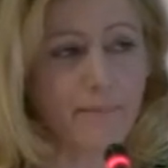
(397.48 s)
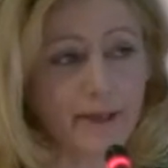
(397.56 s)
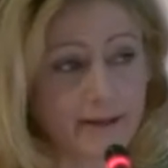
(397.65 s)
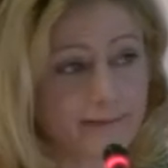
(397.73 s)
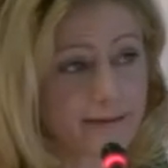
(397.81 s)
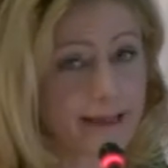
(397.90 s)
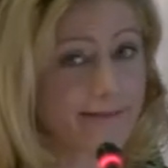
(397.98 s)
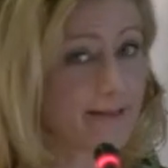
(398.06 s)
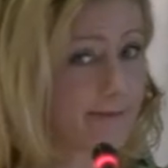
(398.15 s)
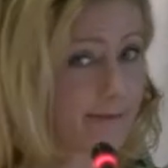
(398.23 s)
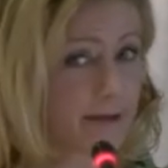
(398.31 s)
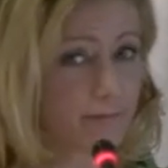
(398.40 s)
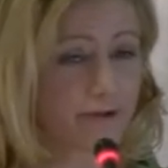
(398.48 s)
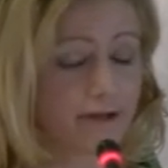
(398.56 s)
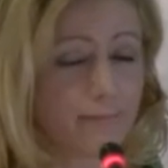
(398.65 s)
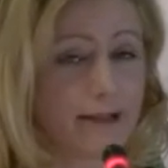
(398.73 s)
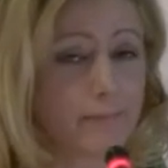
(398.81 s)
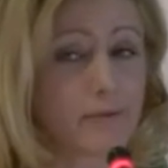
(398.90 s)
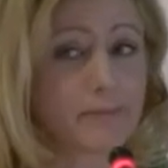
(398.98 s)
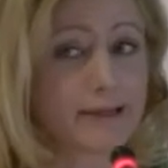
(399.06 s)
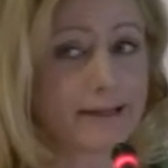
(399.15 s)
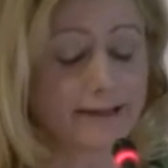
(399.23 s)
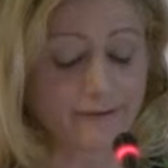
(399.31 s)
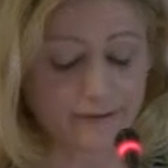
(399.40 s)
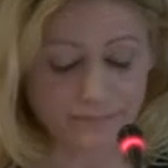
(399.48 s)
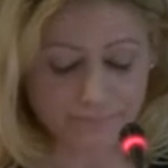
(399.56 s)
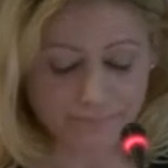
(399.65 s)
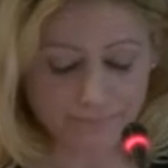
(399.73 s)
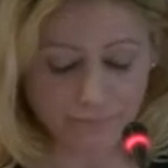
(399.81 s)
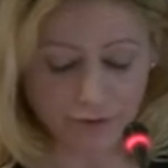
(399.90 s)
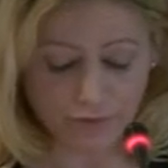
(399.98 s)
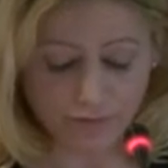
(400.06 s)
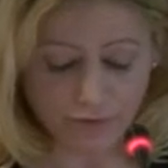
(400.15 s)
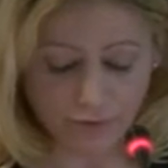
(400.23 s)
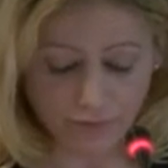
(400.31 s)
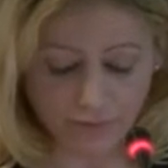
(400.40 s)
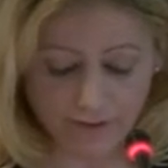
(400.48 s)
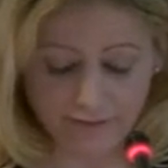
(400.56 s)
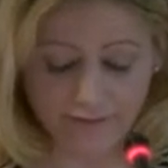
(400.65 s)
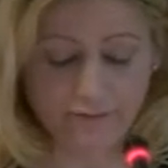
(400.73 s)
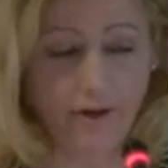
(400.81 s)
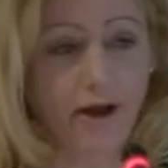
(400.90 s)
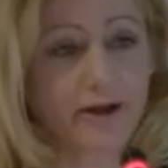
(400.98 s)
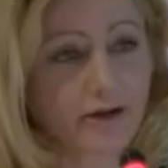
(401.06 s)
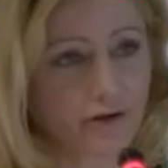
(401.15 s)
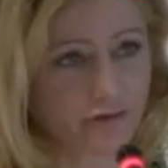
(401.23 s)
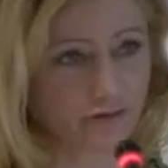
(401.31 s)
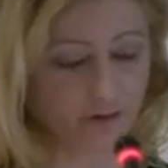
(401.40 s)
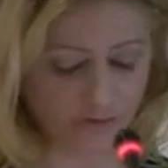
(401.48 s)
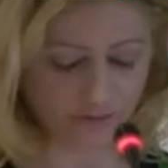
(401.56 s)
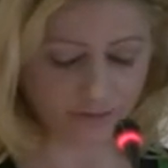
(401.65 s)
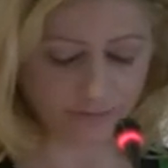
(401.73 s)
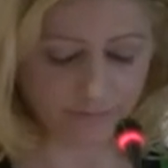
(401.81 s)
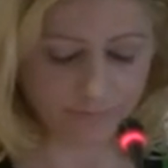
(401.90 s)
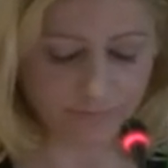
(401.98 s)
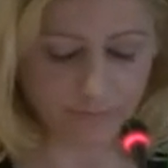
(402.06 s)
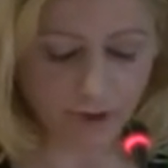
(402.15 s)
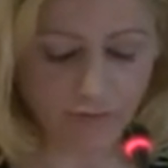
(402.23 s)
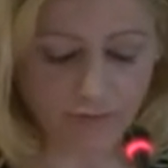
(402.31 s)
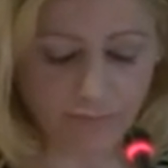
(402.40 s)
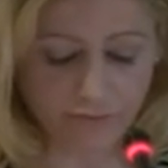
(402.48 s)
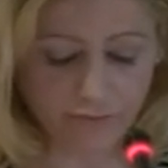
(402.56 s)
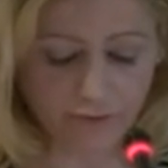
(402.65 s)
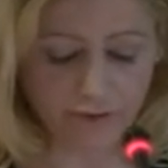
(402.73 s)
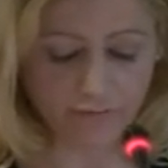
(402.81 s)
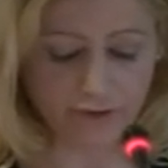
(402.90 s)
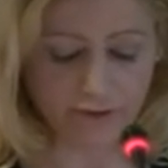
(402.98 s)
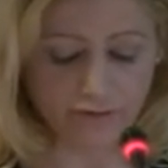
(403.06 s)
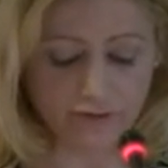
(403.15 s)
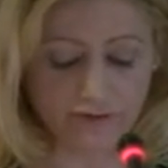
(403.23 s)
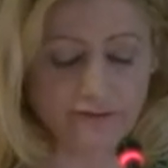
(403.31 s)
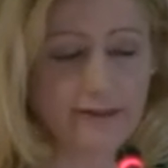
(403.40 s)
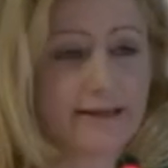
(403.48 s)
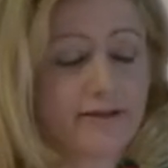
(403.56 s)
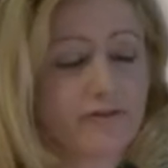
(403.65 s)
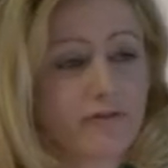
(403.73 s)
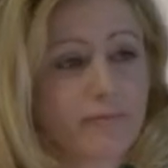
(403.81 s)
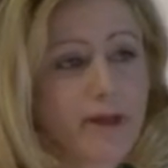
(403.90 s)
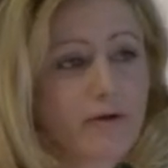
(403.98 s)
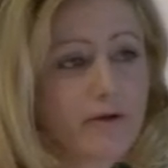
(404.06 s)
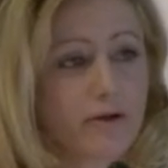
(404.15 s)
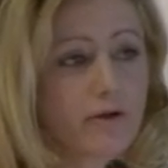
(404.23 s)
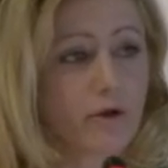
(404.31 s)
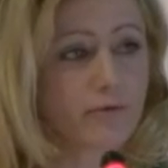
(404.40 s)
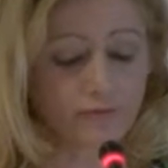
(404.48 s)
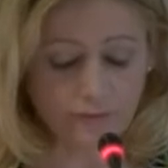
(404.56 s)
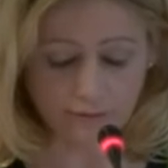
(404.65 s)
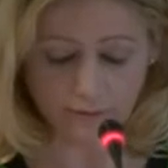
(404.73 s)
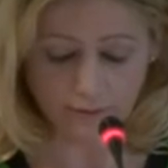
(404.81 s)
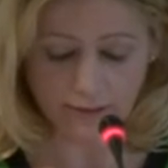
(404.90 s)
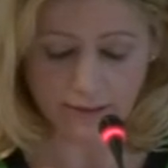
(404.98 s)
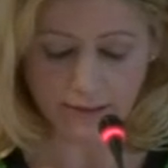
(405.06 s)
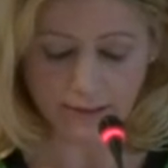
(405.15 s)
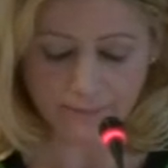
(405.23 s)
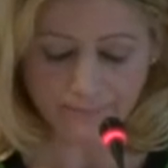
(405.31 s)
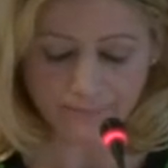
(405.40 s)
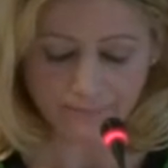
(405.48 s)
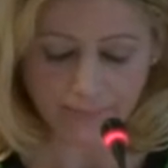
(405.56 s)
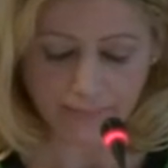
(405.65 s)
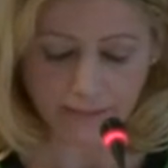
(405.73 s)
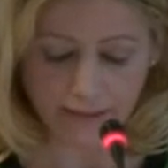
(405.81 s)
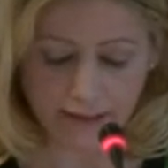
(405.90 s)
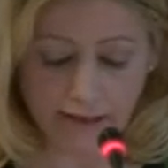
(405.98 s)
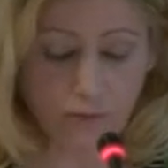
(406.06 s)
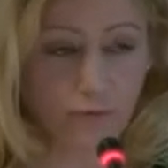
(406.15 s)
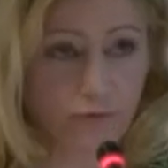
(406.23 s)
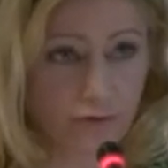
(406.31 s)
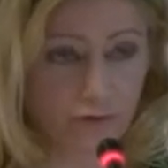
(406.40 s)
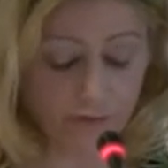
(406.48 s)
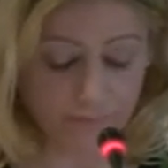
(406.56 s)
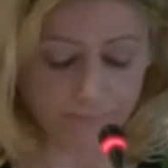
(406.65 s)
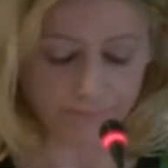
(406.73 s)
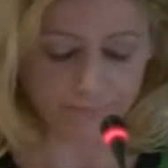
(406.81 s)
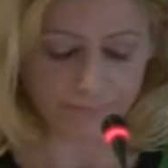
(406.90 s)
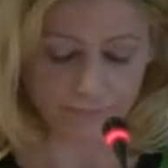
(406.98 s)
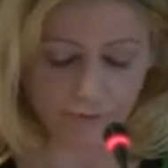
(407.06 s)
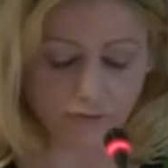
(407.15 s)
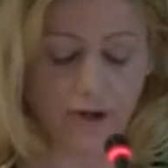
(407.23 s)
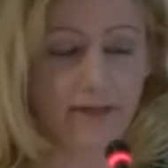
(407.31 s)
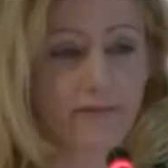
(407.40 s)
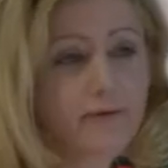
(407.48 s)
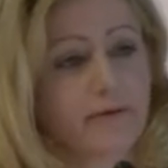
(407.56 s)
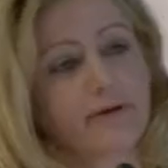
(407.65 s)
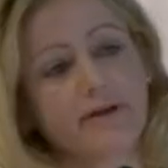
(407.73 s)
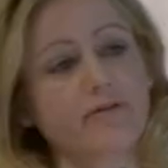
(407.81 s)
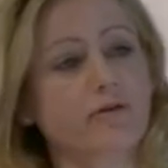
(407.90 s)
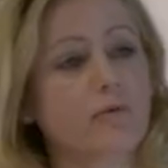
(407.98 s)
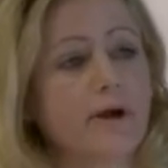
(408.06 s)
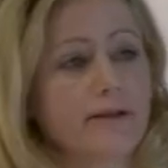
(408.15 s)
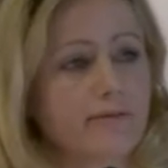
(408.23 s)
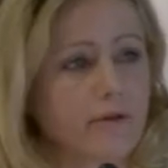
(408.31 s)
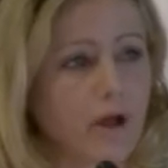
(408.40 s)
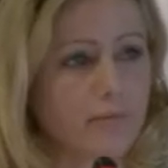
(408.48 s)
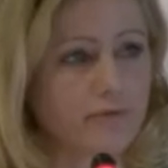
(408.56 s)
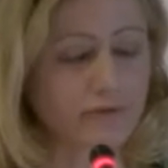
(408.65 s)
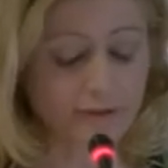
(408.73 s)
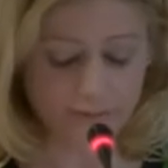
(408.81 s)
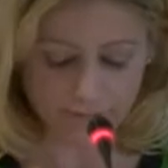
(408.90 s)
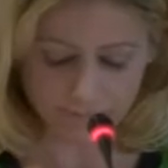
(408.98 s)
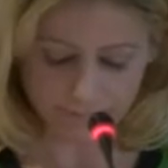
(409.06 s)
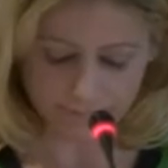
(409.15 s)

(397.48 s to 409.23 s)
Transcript: But at the same time, let me be clear, blue growth is not in contradiction of a preserving a resilient marine coastal ecosystem. Rather, it's quite the opposite.